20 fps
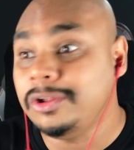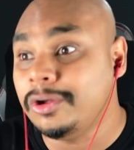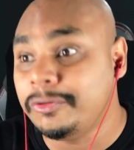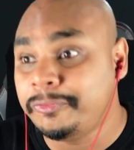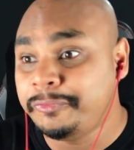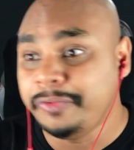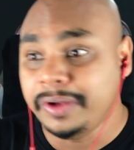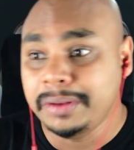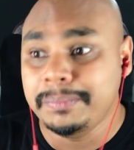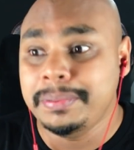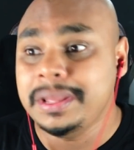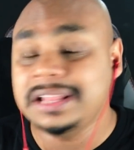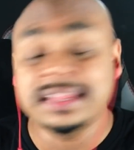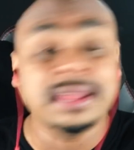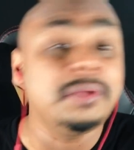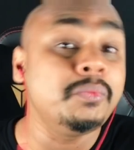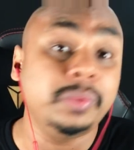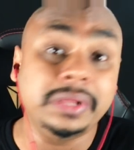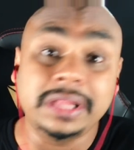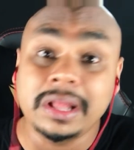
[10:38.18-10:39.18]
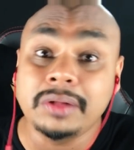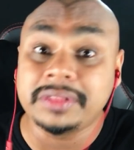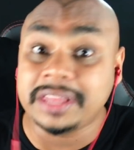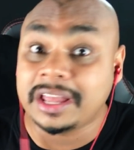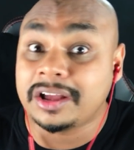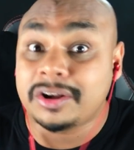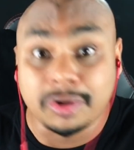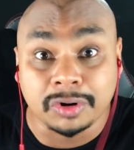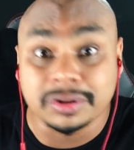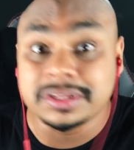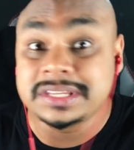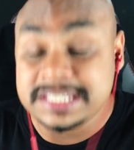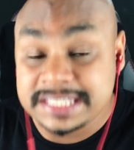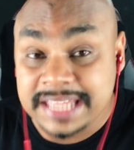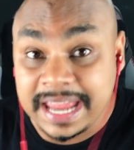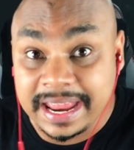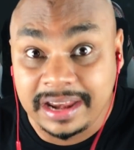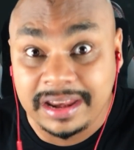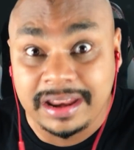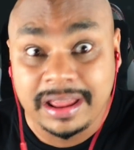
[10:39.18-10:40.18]
you're filming them without their
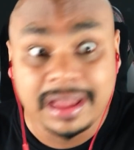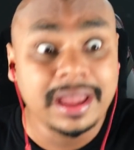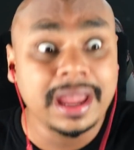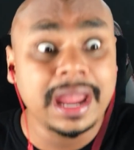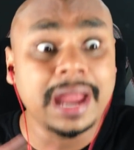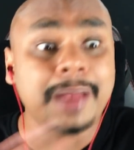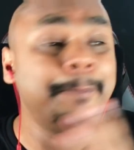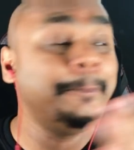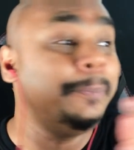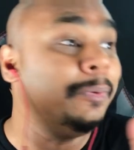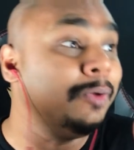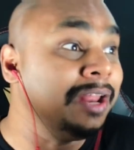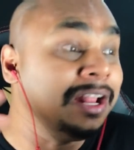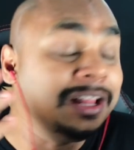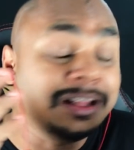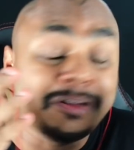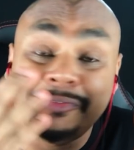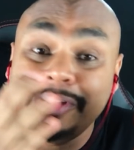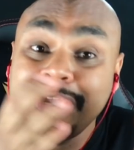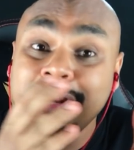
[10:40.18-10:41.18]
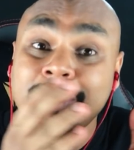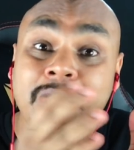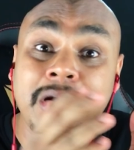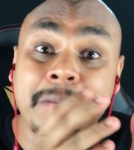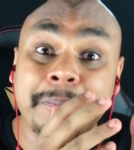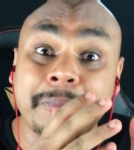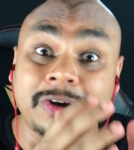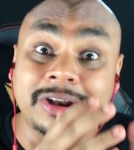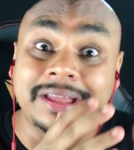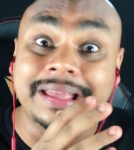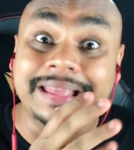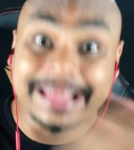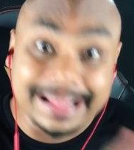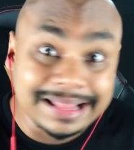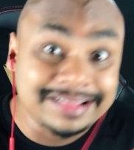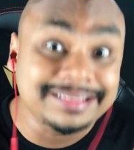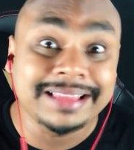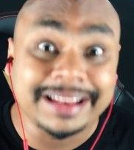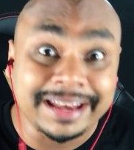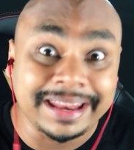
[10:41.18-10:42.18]
consent and putting the video up on the
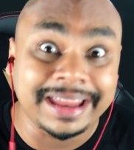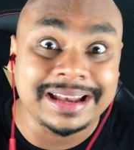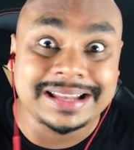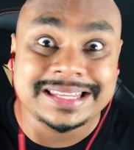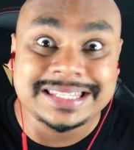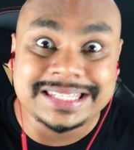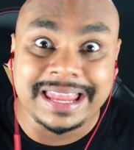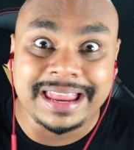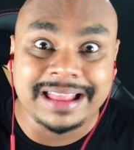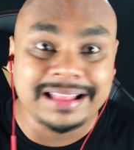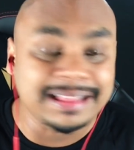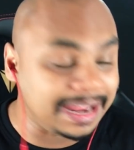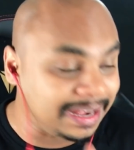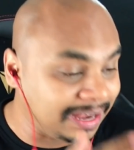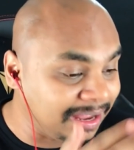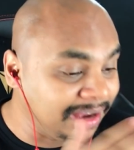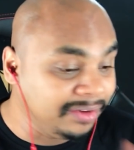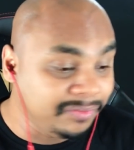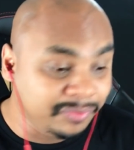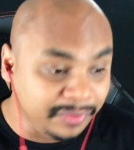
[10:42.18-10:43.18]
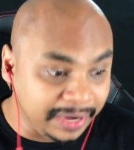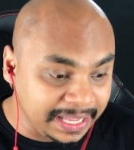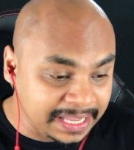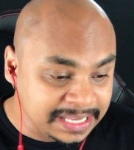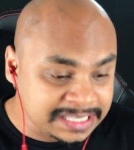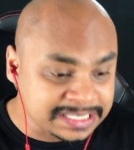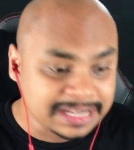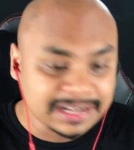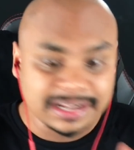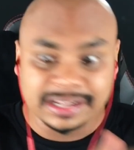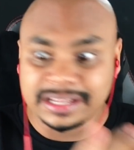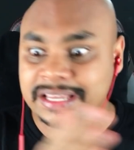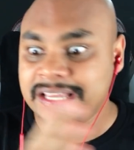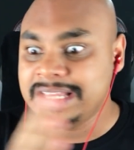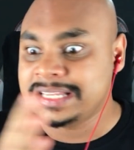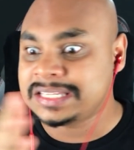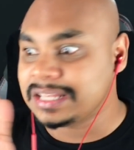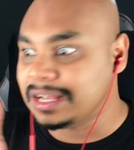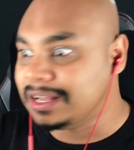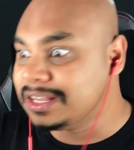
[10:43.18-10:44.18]
internet saying that a race
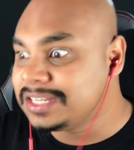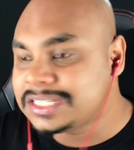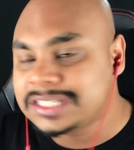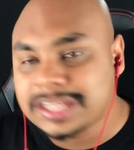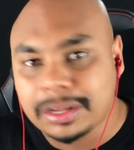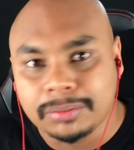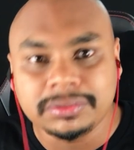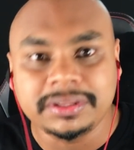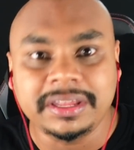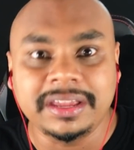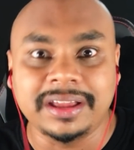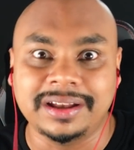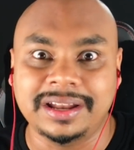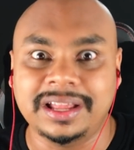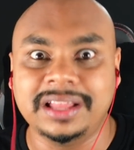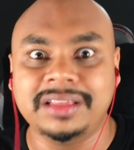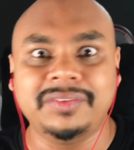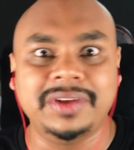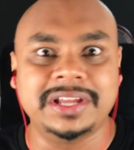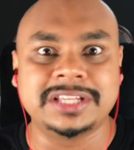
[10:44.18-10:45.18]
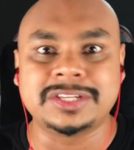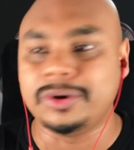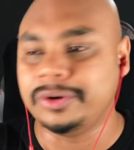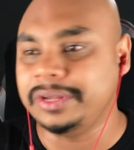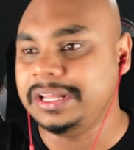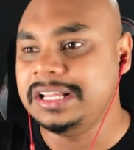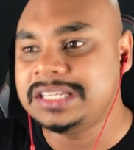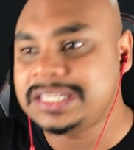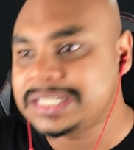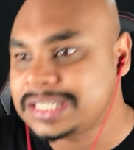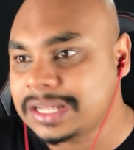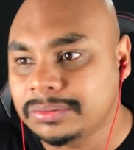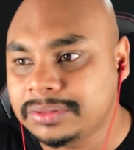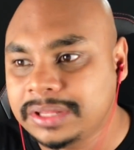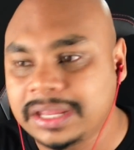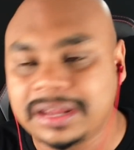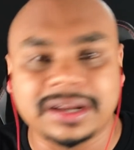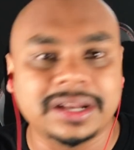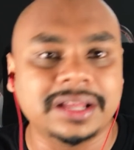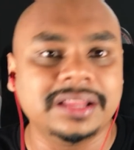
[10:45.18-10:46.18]
is assaulting another race or
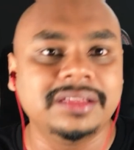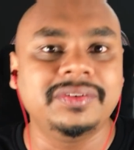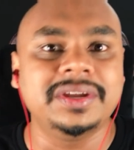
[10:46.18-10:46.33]
insulting another